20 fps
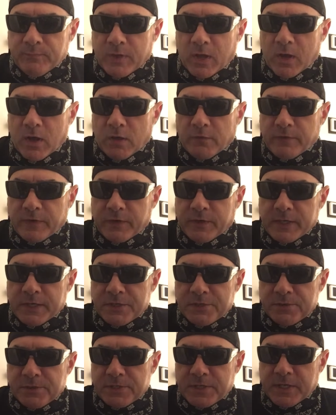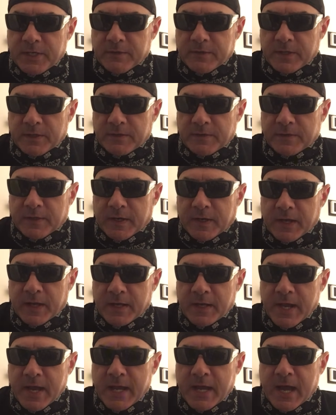All very interesting that
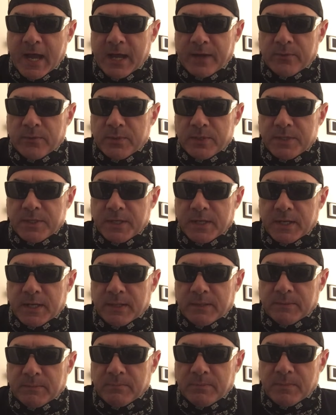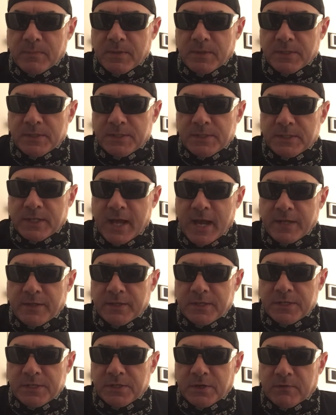an AI would slide
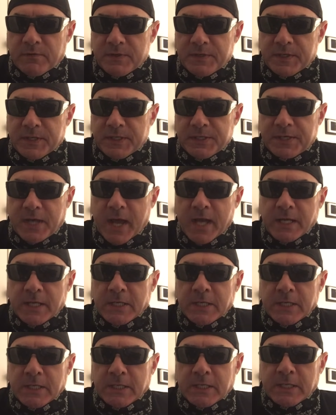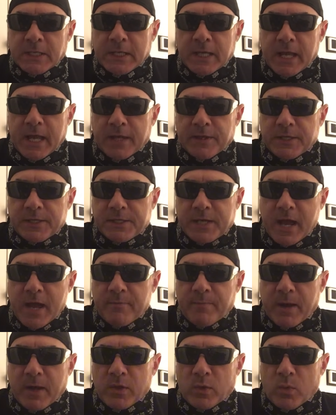this over to this guy. And this guy,
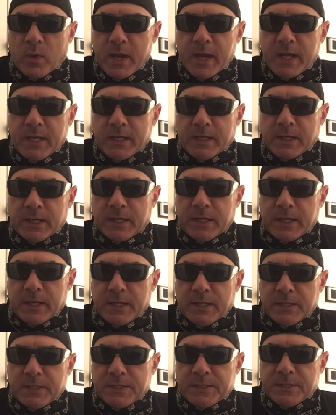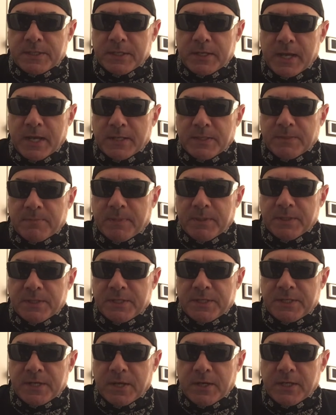by the way, has been
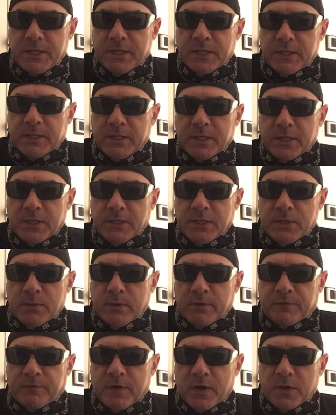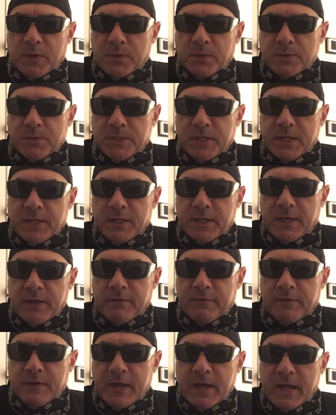studying UFOs
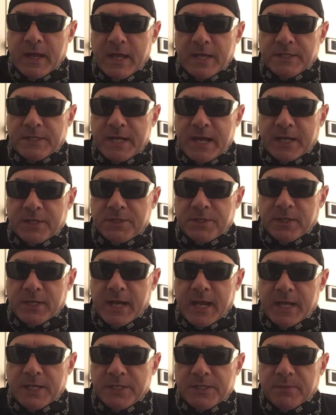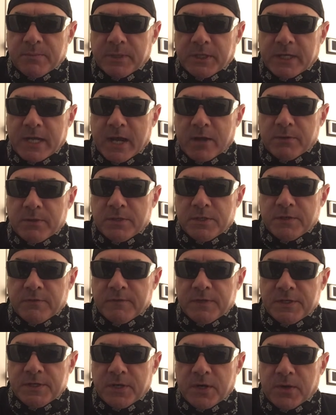and has actually had some encounters of
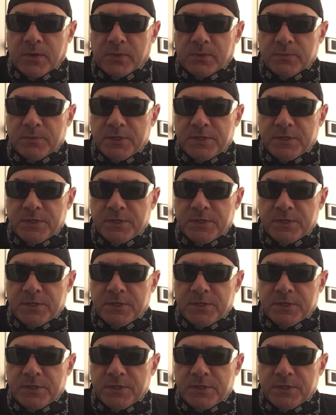his own.